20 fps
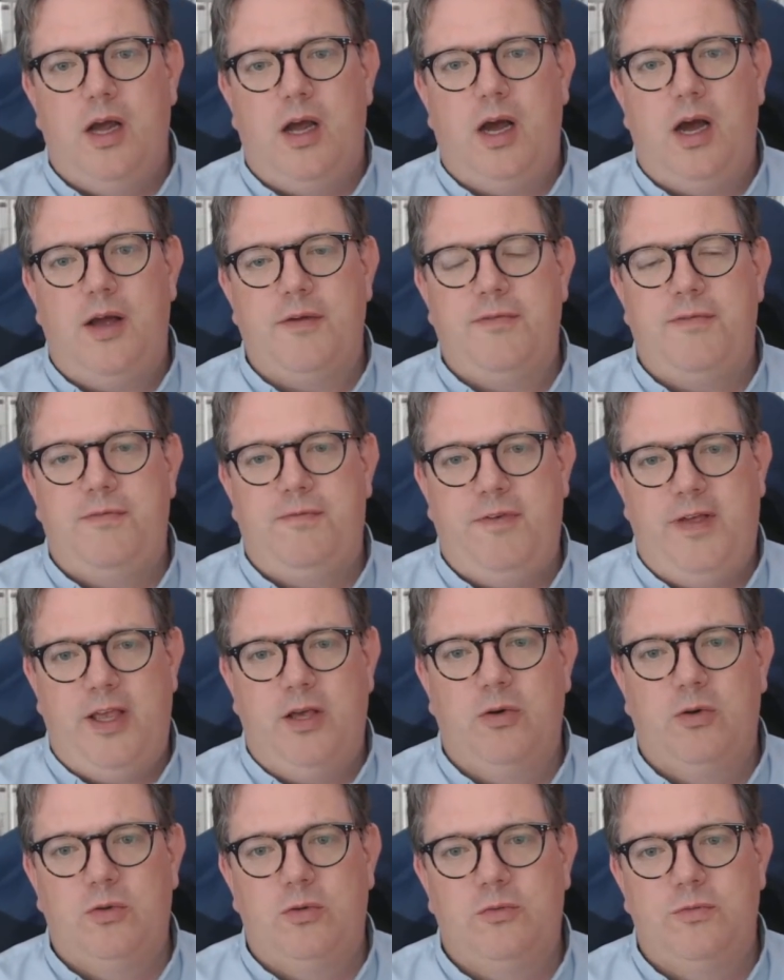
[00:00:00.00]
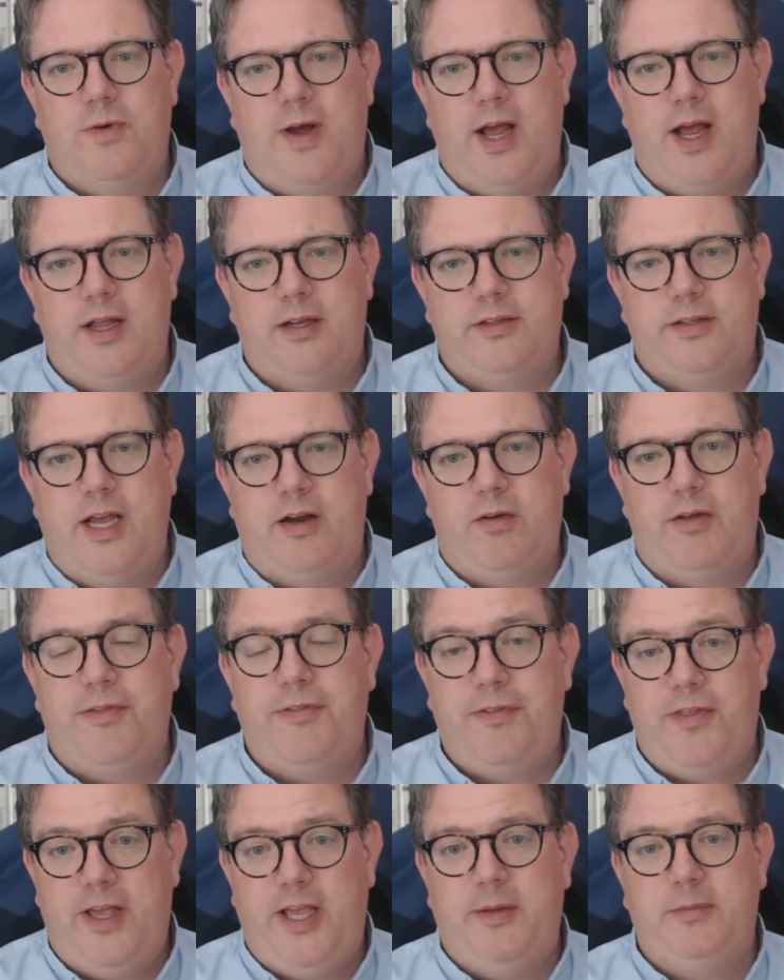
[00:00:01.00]
I feel that there are
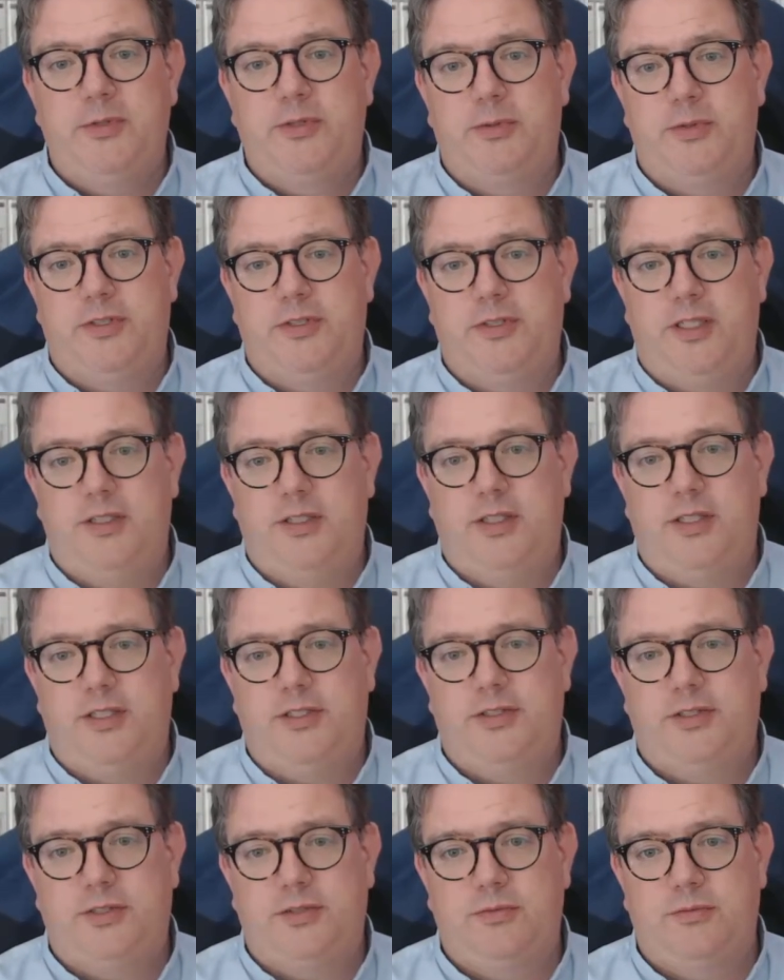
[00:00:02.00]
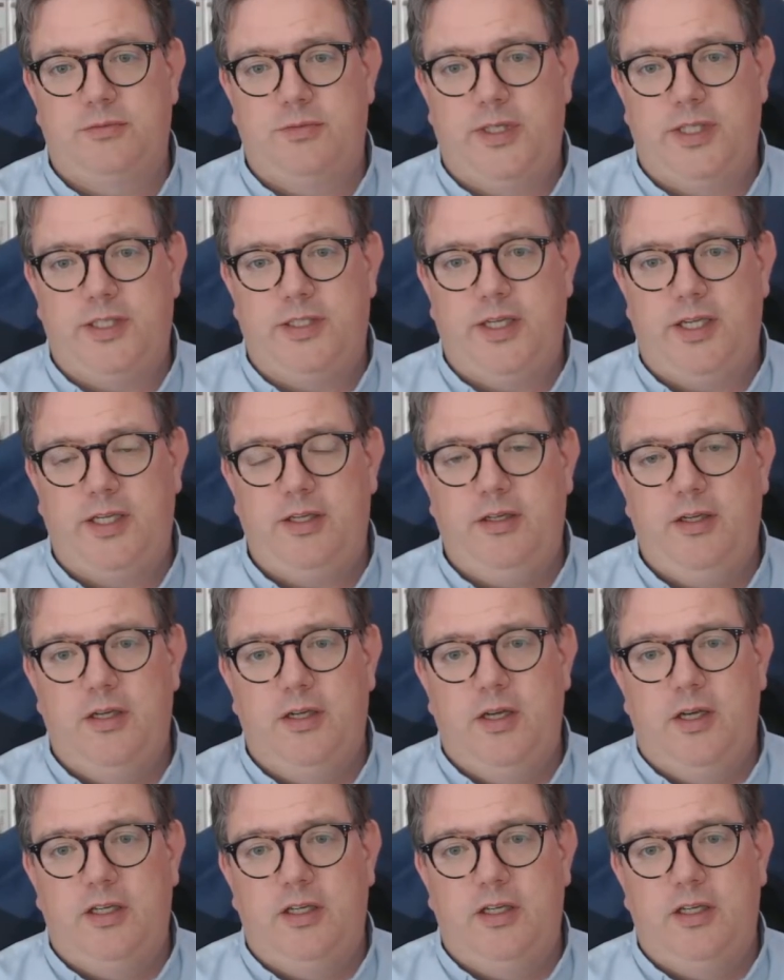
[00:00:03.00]
themes within this reading,